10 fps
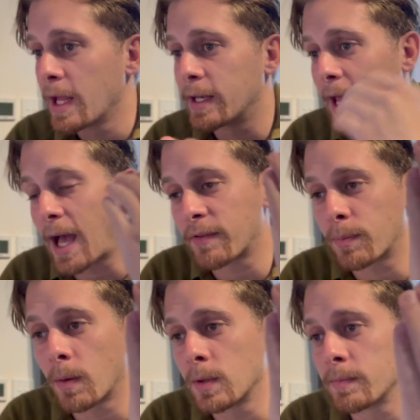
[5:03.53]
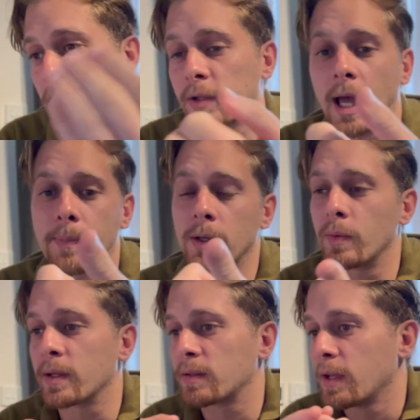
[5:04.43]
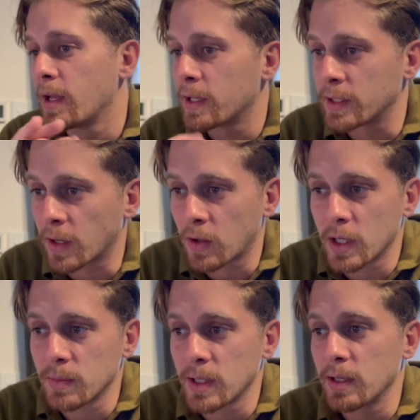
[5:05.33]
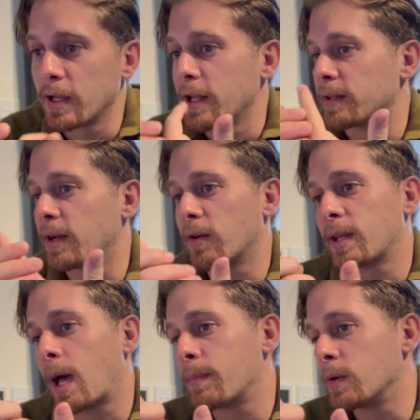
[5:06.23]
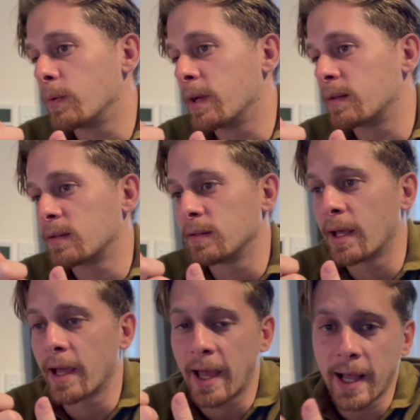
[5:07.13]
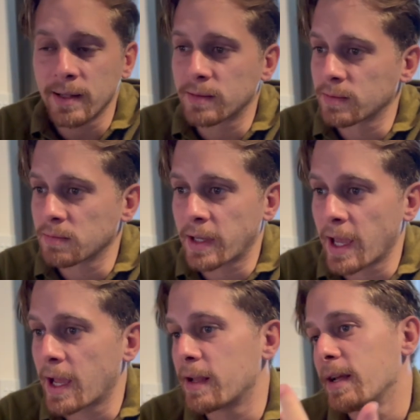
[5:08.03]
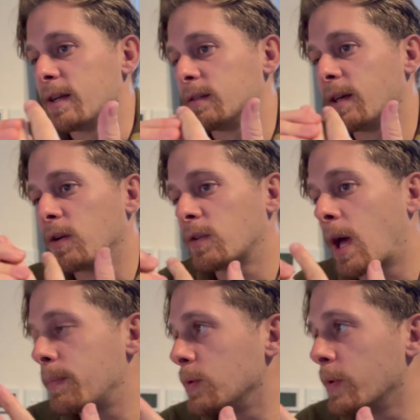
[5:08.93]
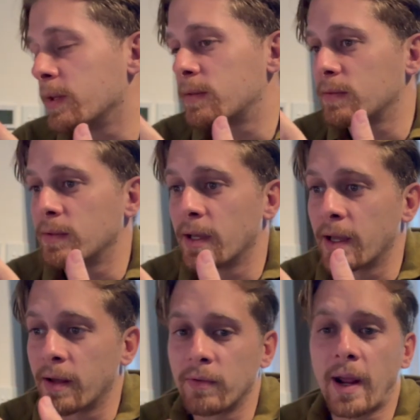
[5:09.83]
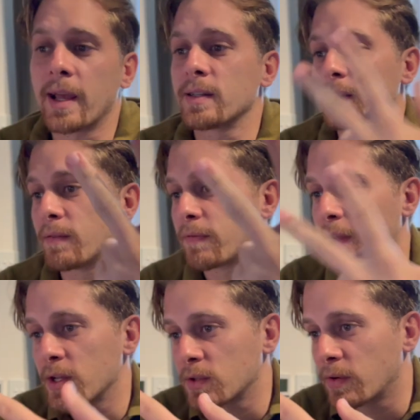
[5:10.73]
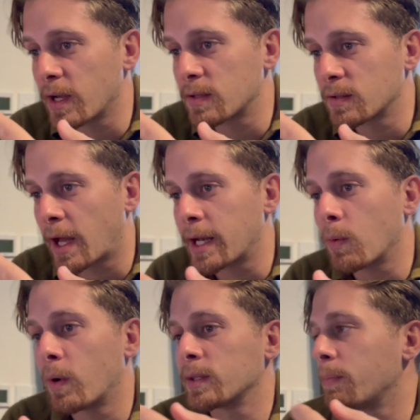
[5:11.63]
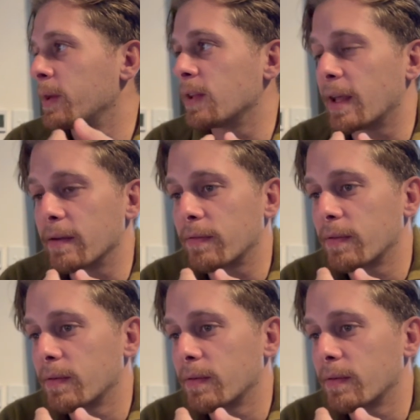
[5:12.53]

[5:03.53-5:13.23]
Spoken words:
They have a problem, they're not happy with the economy, they're not happy with the health care, they're not happy with the rise in inflation rates, and they want a better life.